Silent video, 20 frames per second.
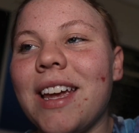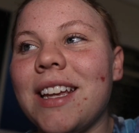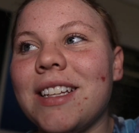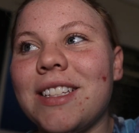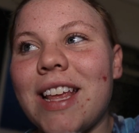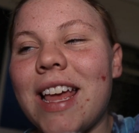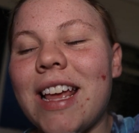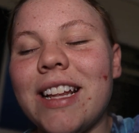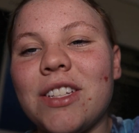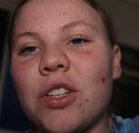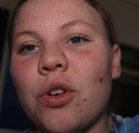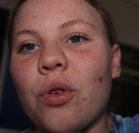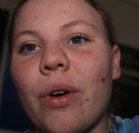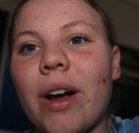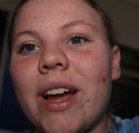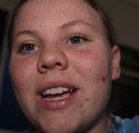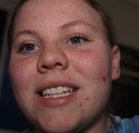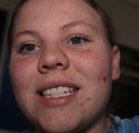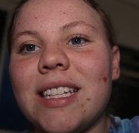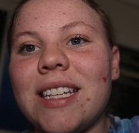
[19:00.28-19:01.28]
It's
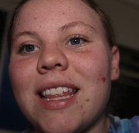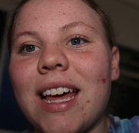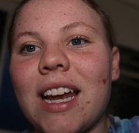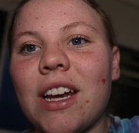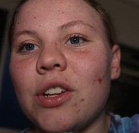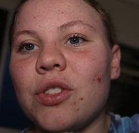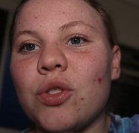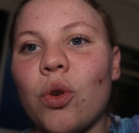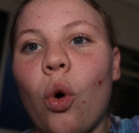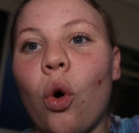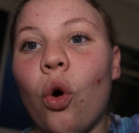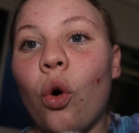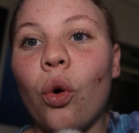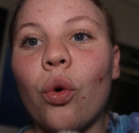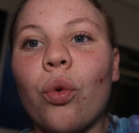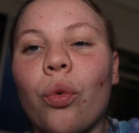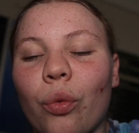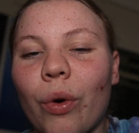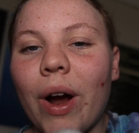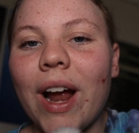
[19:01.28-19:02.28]
crazy that it's
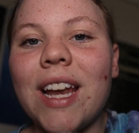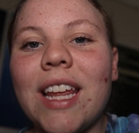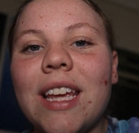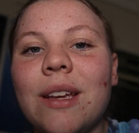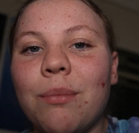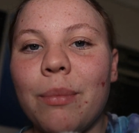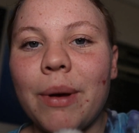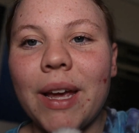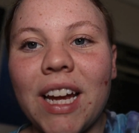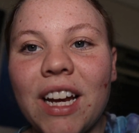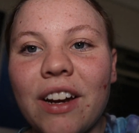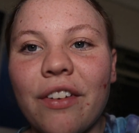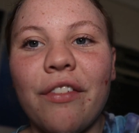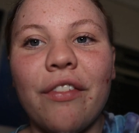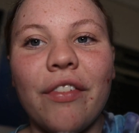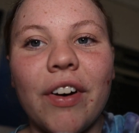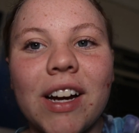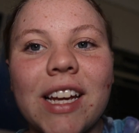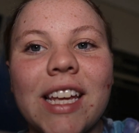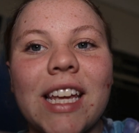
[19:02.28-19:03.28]
already been
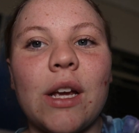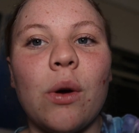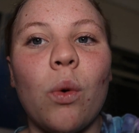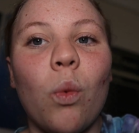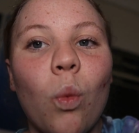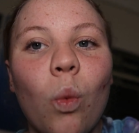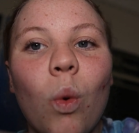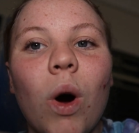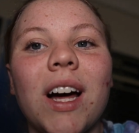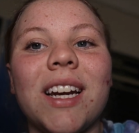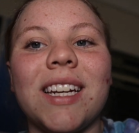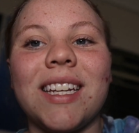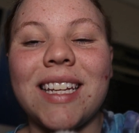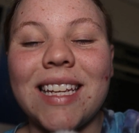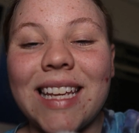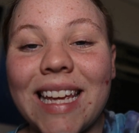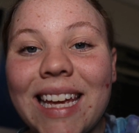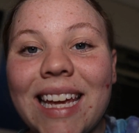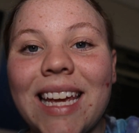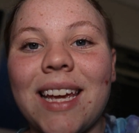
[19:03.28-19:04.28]
fucking 1
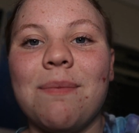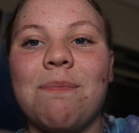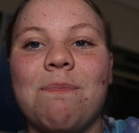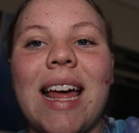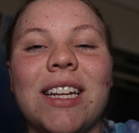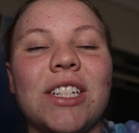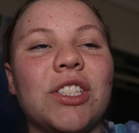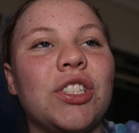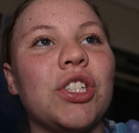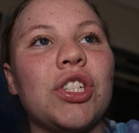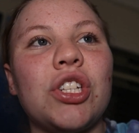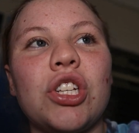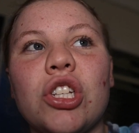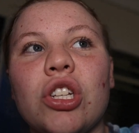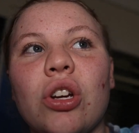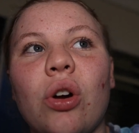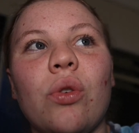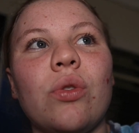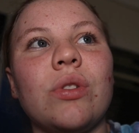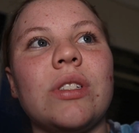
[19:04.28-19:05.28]
year. And it just
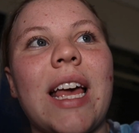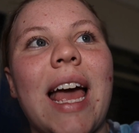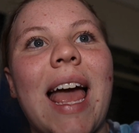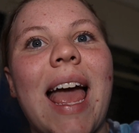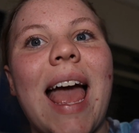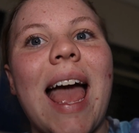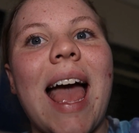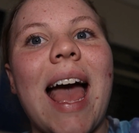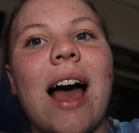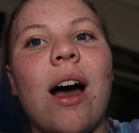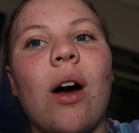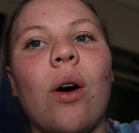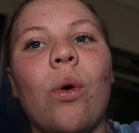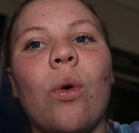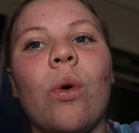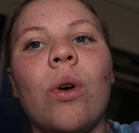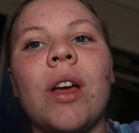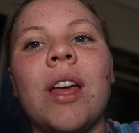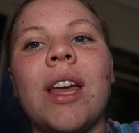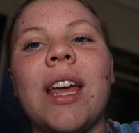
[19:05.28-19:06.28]
shows
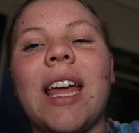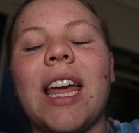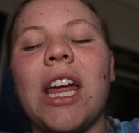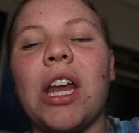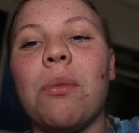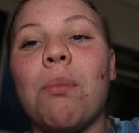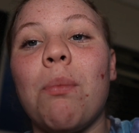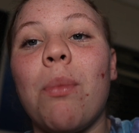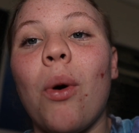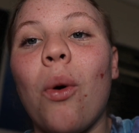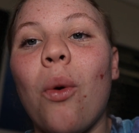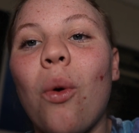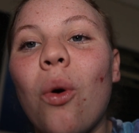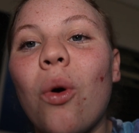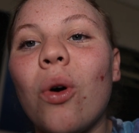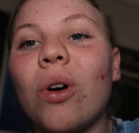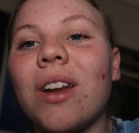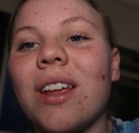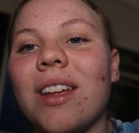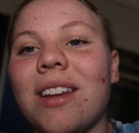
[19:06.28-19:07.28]
how
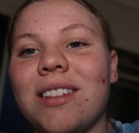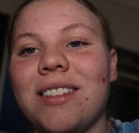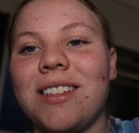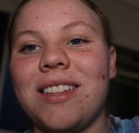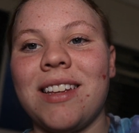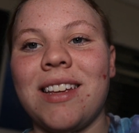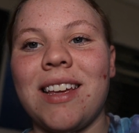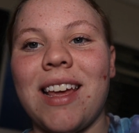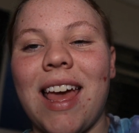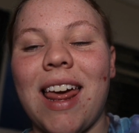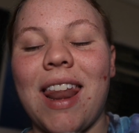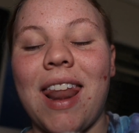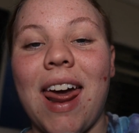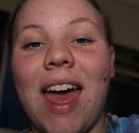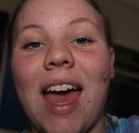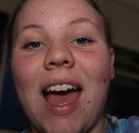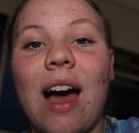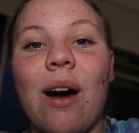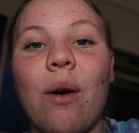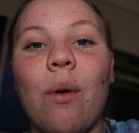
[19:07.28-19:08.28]
important and
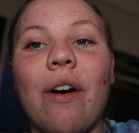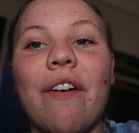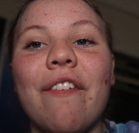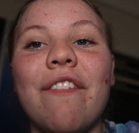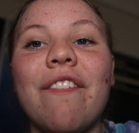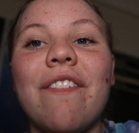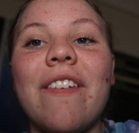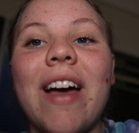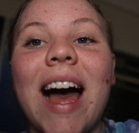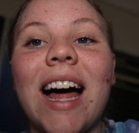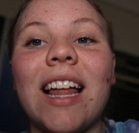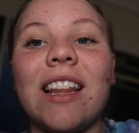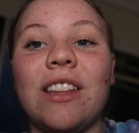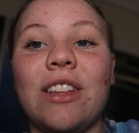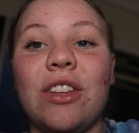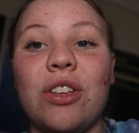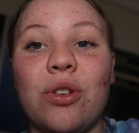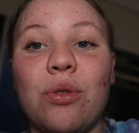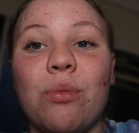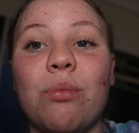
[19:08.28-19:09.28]
how
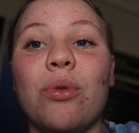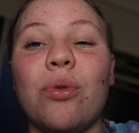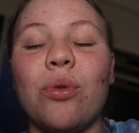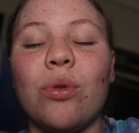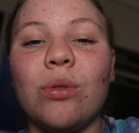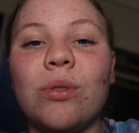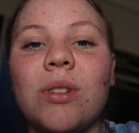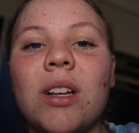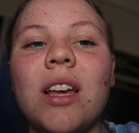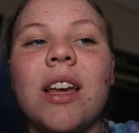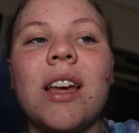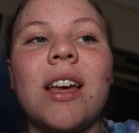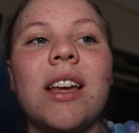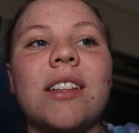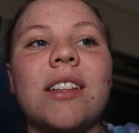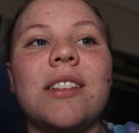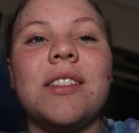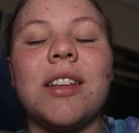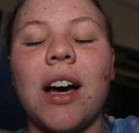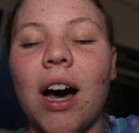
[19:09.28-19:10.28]
valuable
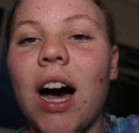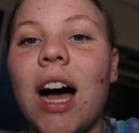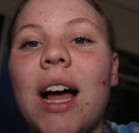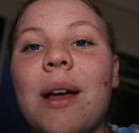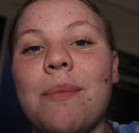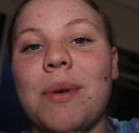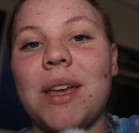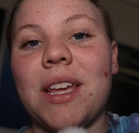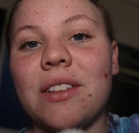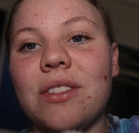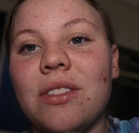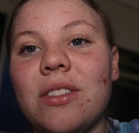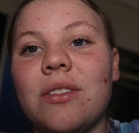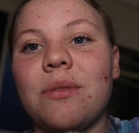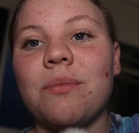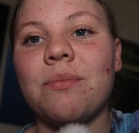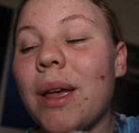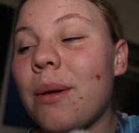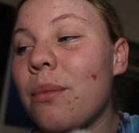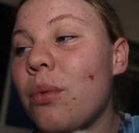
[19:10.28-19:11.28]
time
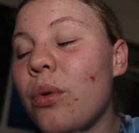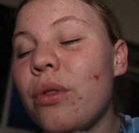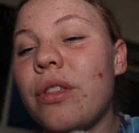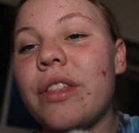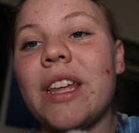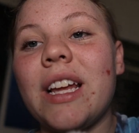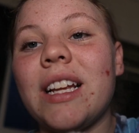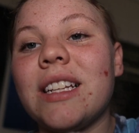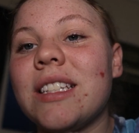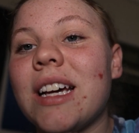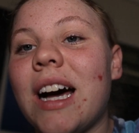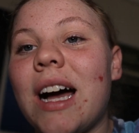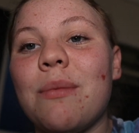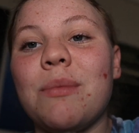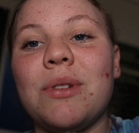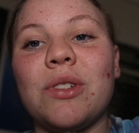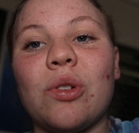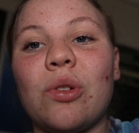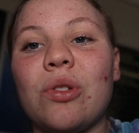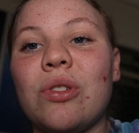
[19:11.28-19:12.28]
is. People think
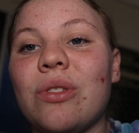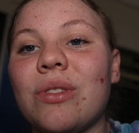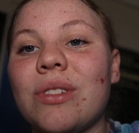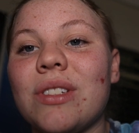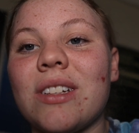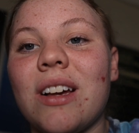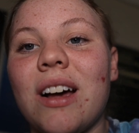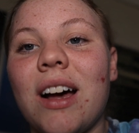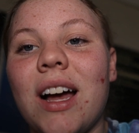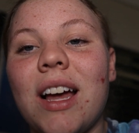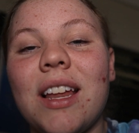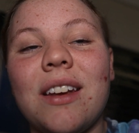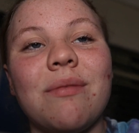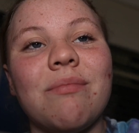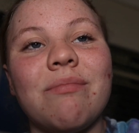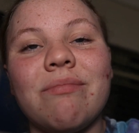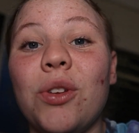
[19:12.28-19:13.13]
time is on your side.